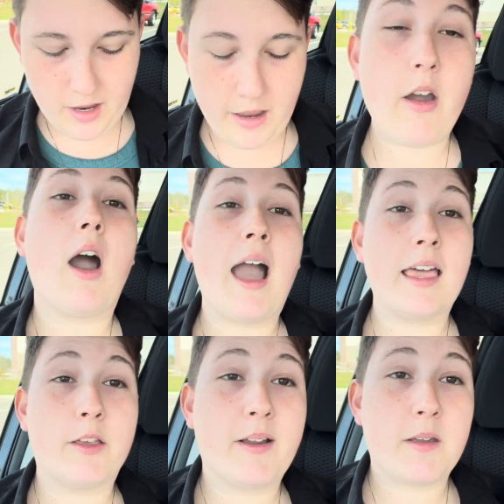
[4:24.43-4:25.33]
I
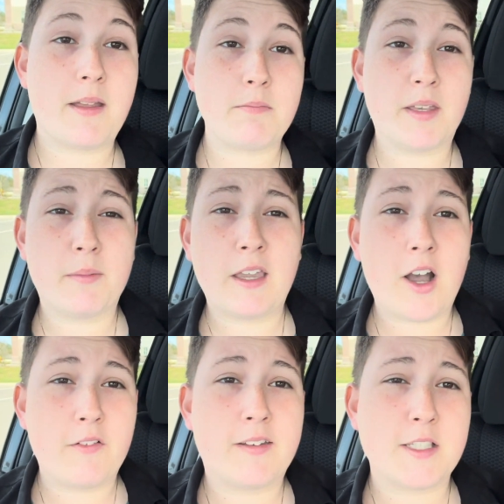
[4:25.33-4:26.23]
highly recommend Biggby
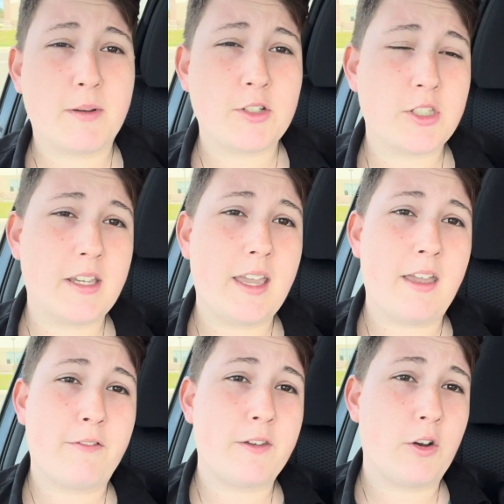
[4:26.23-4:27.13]
Coffee, especially
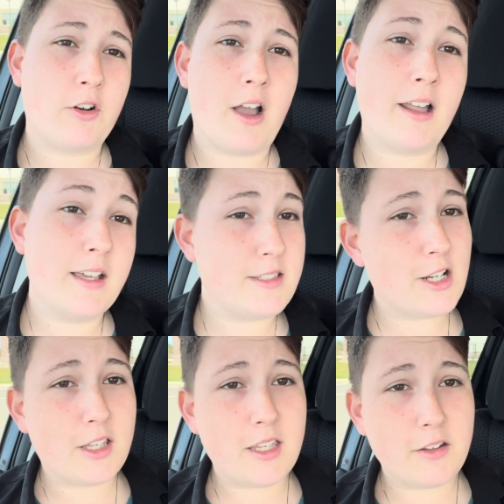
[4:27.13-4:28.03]
if you're not
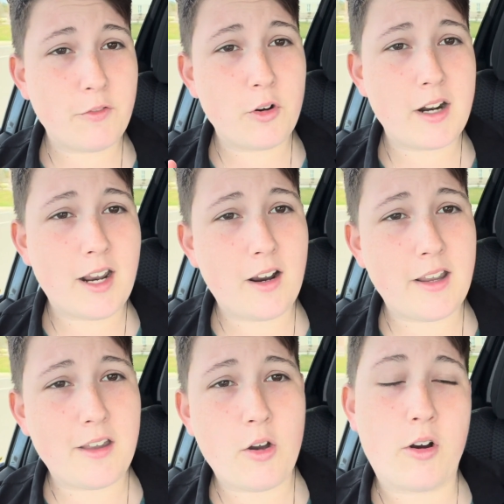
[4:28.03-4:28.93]
necessarily in the Florida
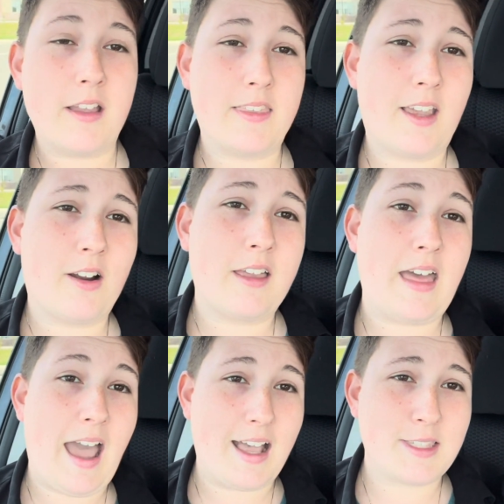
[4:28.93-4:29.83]
area or in the area
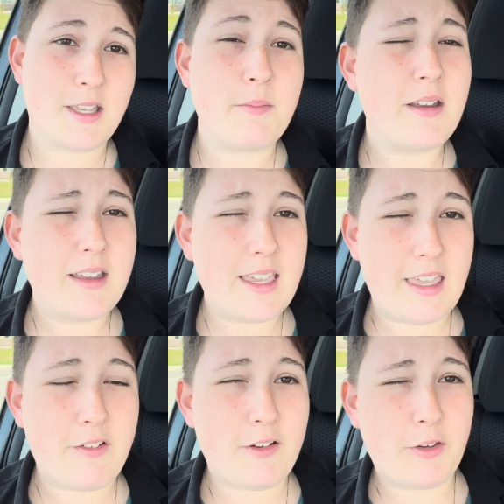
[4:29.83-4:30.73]
that has them.
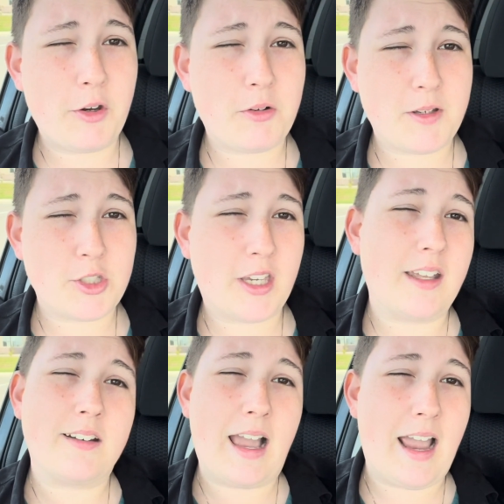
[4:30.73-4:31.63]
Even if you go to
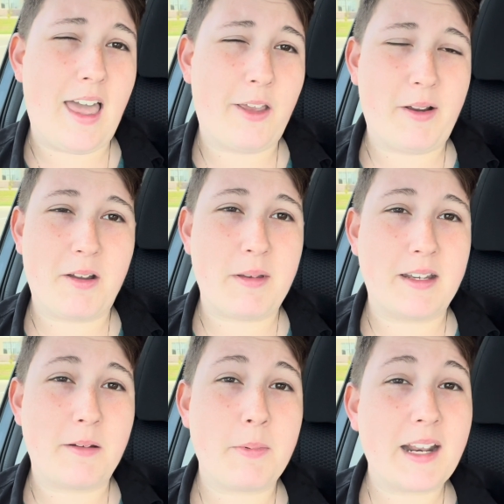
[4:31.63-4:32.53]
Michigan, I highly recommend
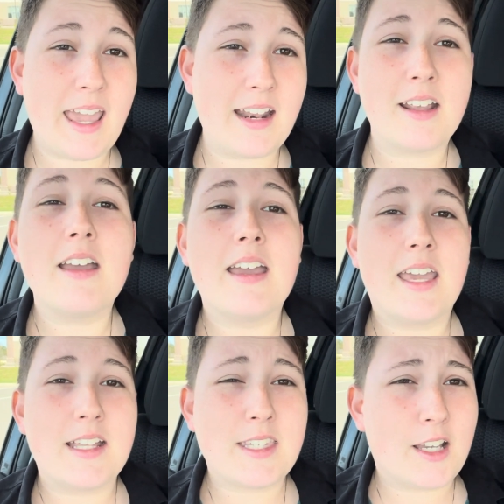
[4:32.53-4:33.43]
it. But again,
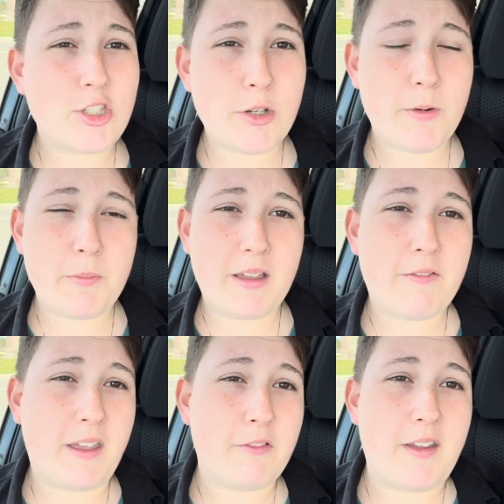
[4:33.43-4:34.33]
it's like a super big
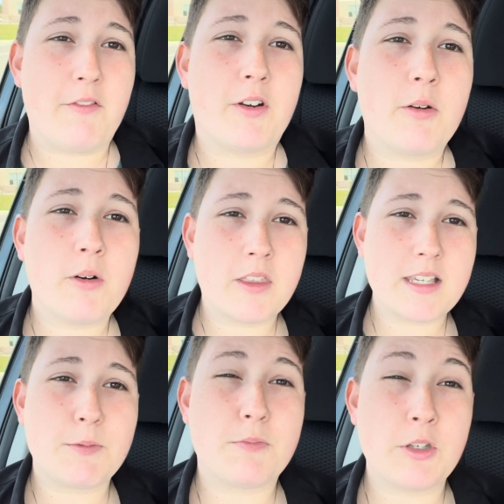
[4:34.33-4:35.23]
fan favorite. Where
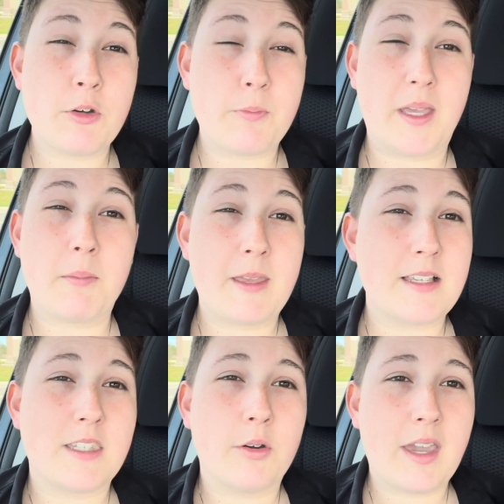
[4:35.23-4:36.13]
this new Biggby
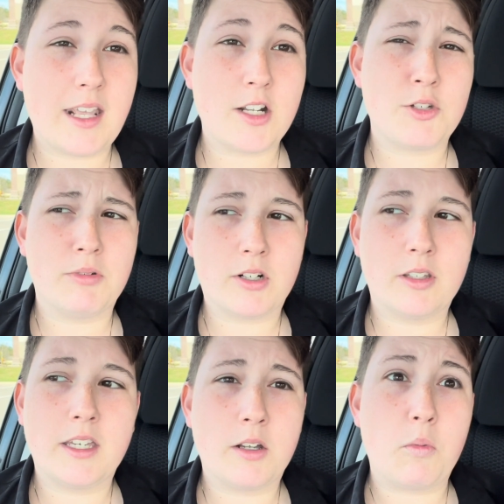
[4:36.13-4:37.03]
is located, you
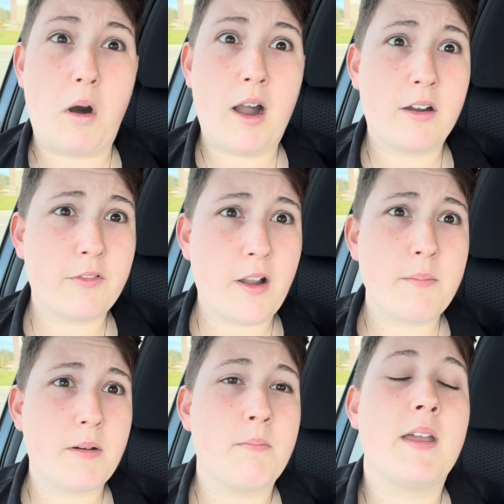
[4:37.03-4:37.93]
literally could walk
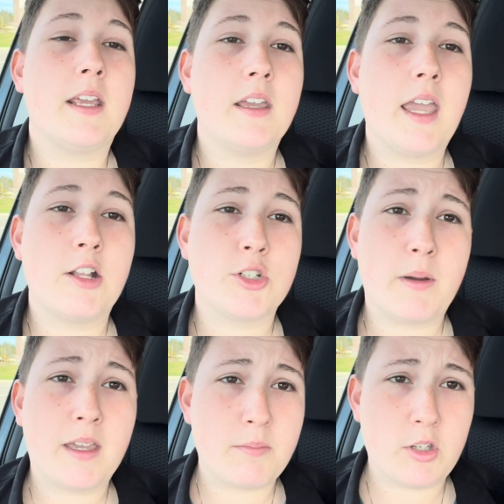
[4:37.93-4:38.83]
from many
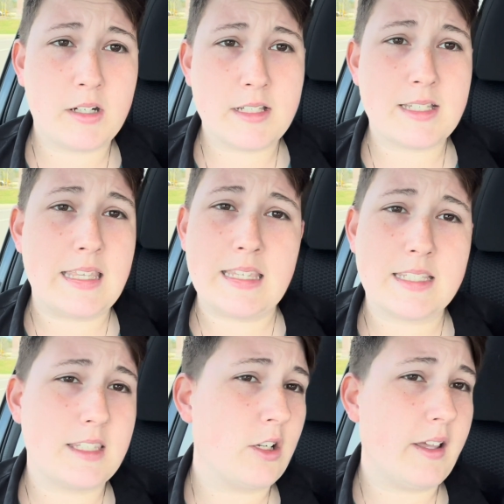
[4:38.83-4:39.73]
HOA communities in
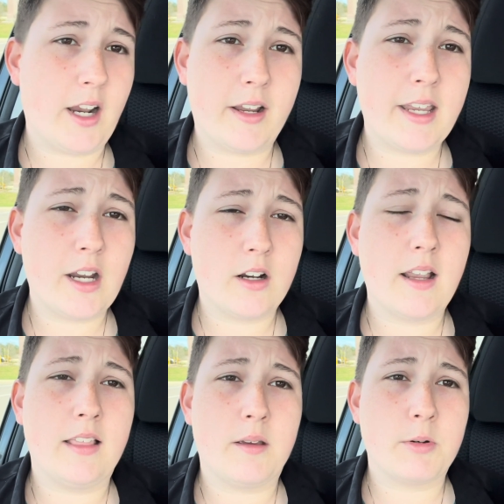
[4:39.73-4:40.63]
this little area here
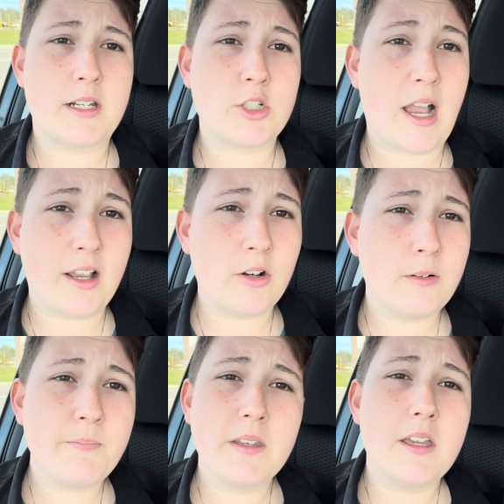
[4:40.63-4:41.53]
in Liberty
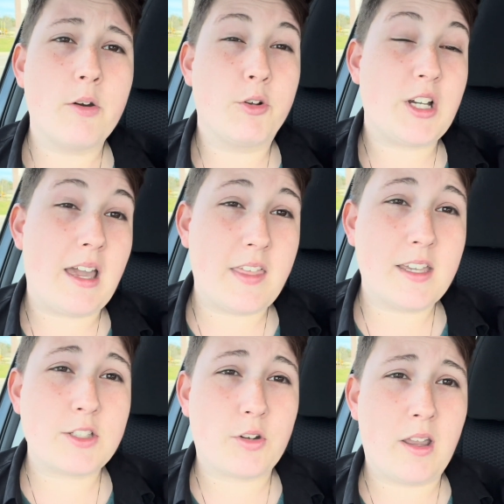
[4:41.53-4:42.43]
Triangle, which I
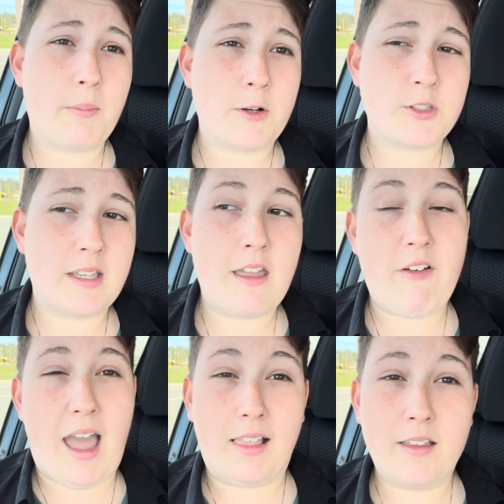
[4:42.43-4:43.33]
think is great. Personally, if
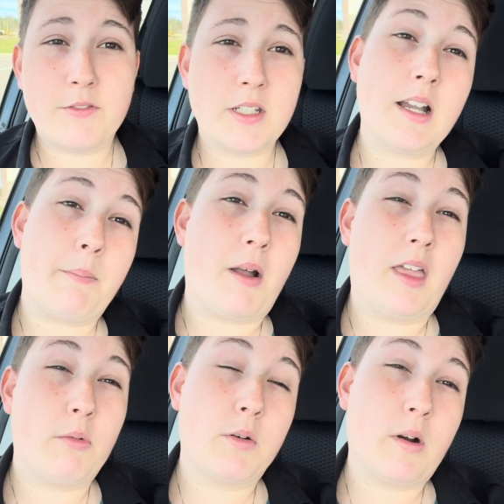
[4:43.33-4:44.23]
I lived here, I
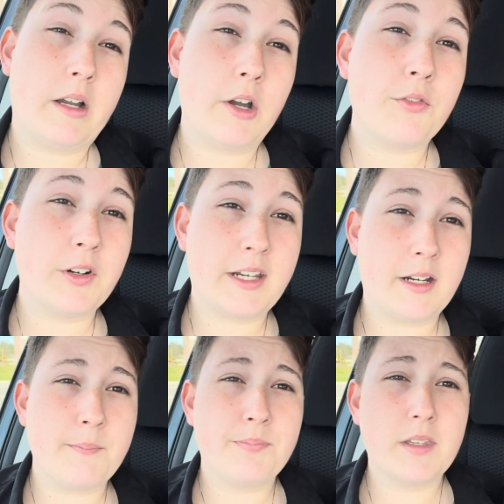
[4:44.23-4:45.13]
probably would walk over here.